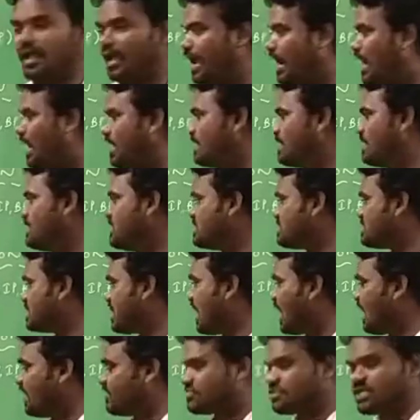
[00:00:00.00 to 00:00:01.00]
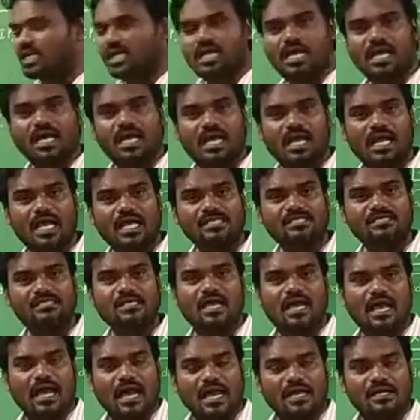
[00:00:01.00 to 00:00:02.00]
And this offset address
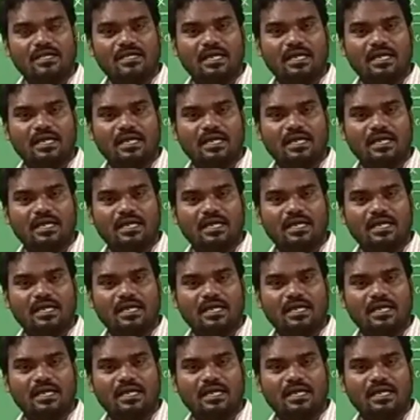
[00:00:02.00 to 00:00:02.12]
and